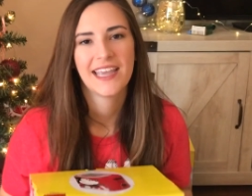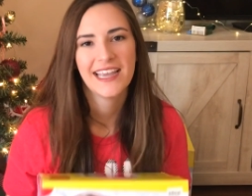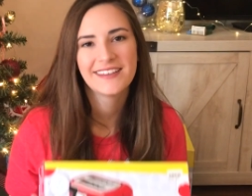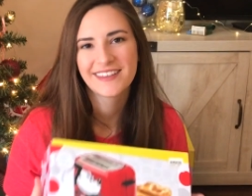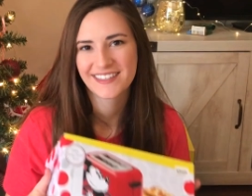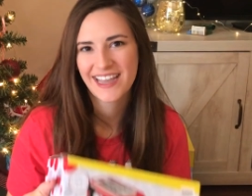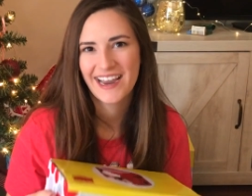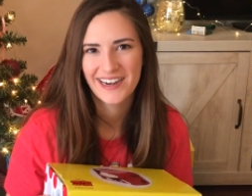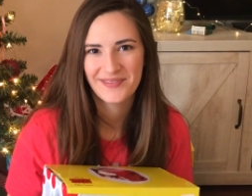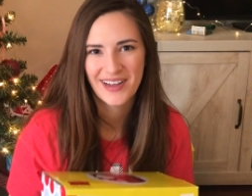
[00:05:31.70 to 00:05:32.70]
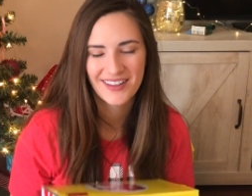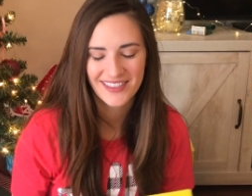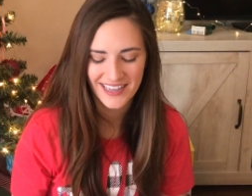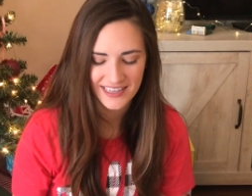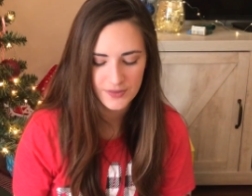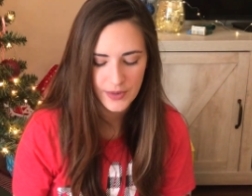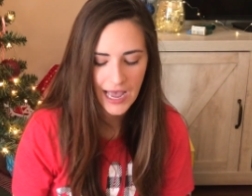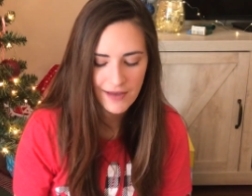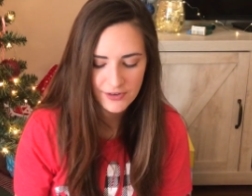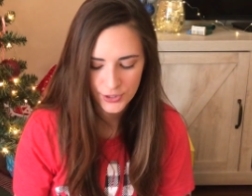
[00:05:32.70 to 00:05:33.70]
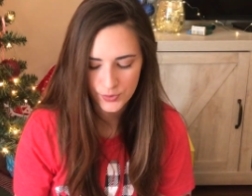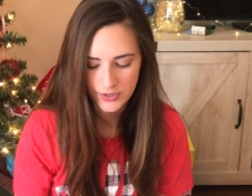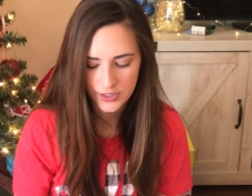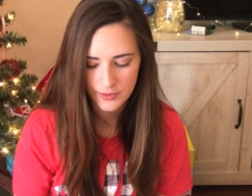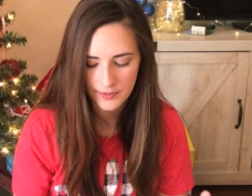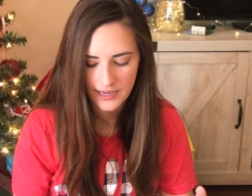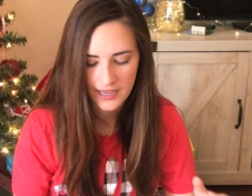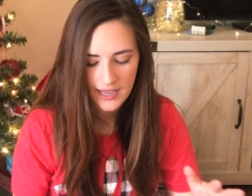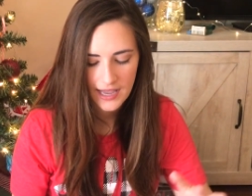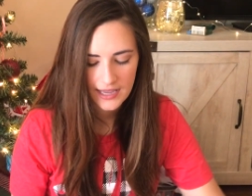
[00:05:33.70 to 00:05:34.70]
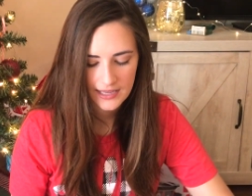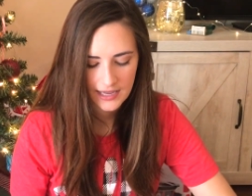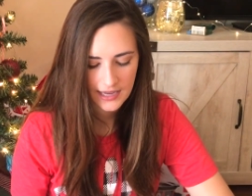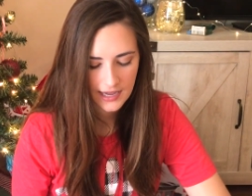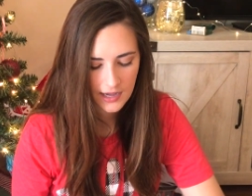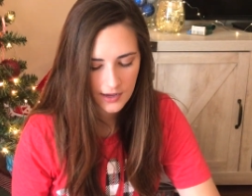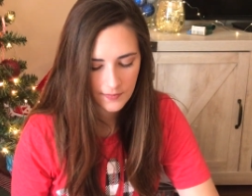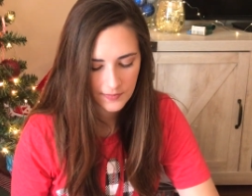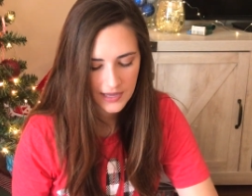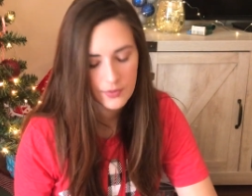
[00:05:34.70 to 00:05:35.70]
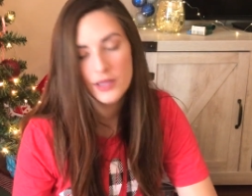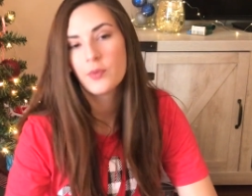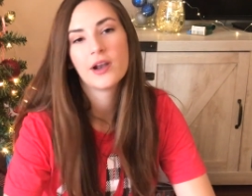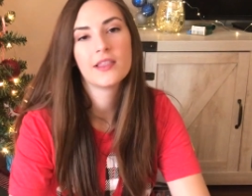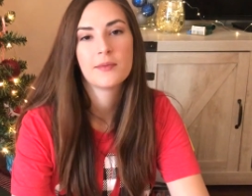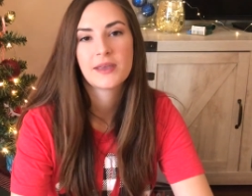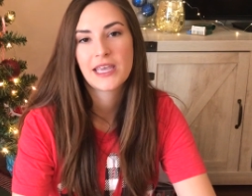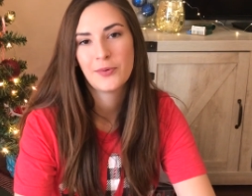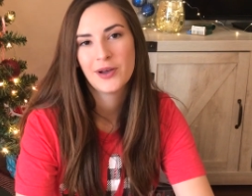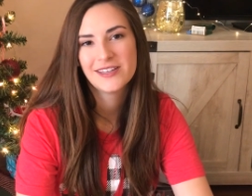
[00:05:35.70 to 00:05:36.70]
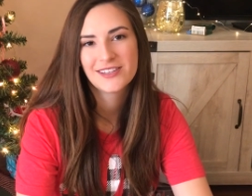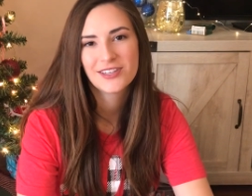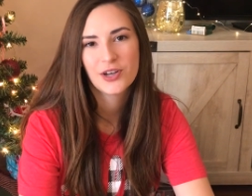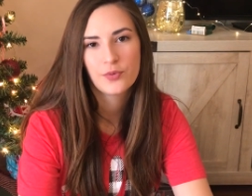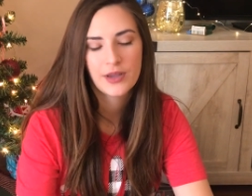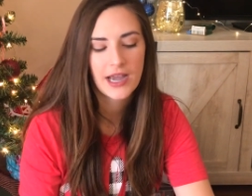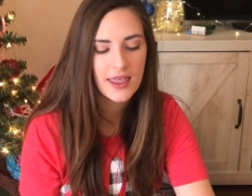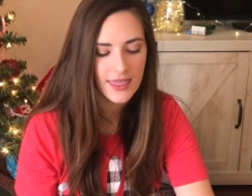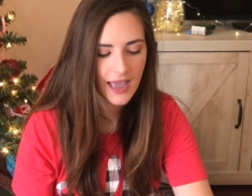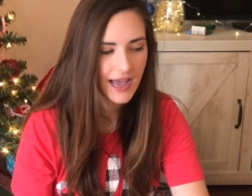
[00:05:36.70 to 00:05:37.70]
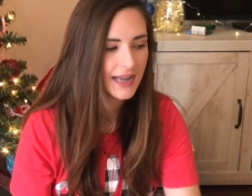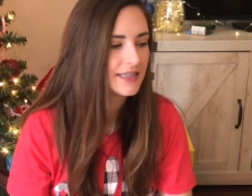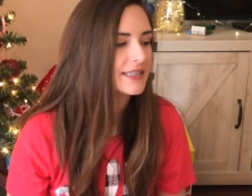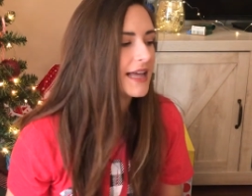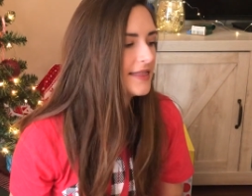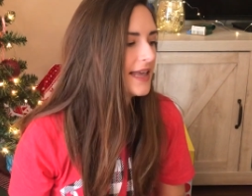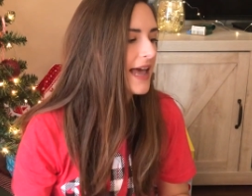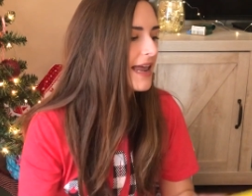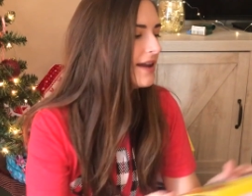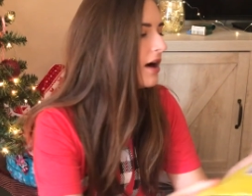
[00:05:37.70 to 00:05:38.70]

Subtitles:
he's excited about this. We have a toaster, but he really wanted the Mickey one. So we got that. And then